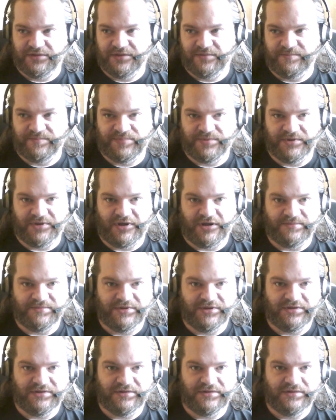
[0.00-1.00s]
But I
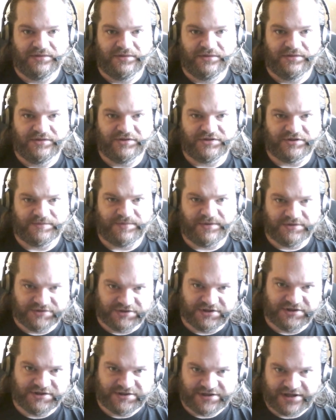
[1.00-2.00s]
mean, you're
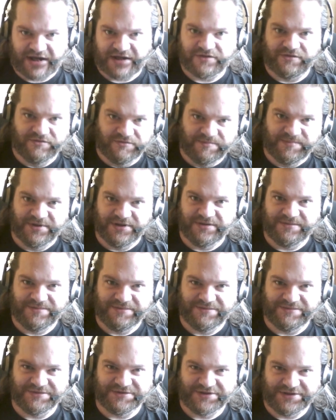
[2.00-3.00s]
supposed to tackle
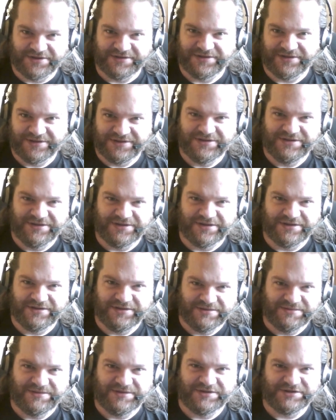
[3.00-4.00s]
people, so
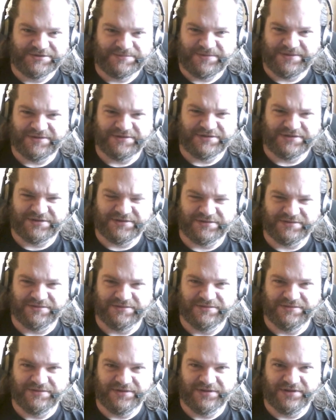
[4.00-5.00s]
you are supposed
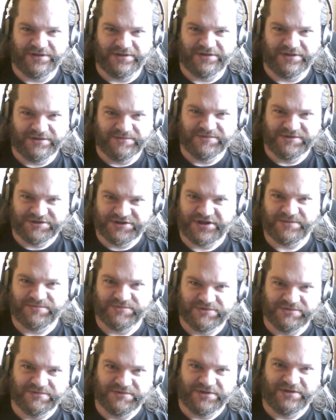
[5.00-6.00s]
to, there is
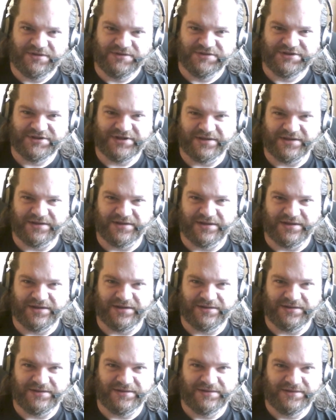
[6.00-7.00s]
some sort of contact
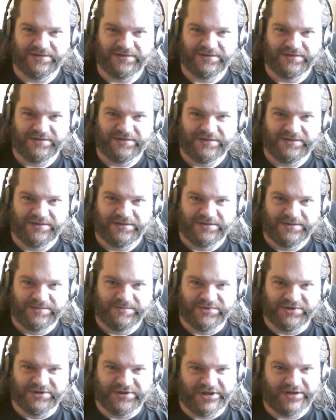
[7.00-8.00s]
there.
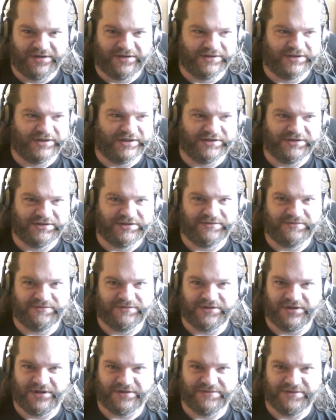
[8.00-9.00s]
But nowadays, if
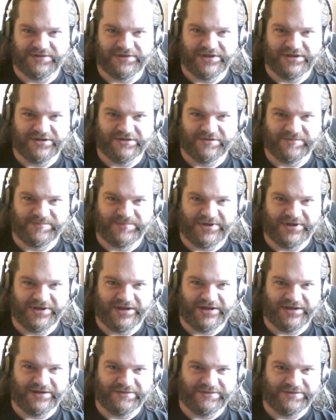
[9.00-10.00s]
you go near a
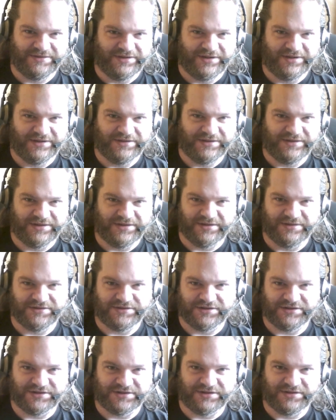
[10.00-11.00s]
player and,
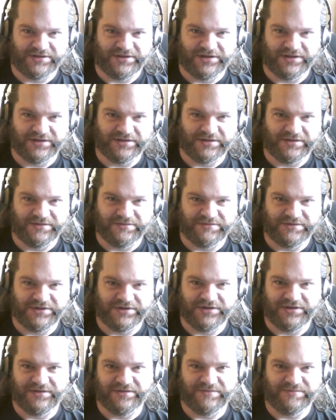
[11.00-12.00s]
just like,
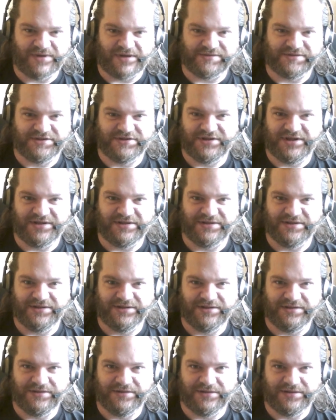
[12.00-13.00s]
do you
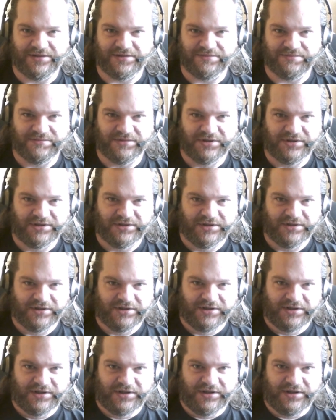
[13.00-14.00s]
accidentally,
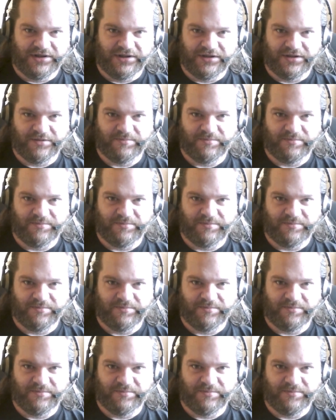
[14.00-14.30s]
hit the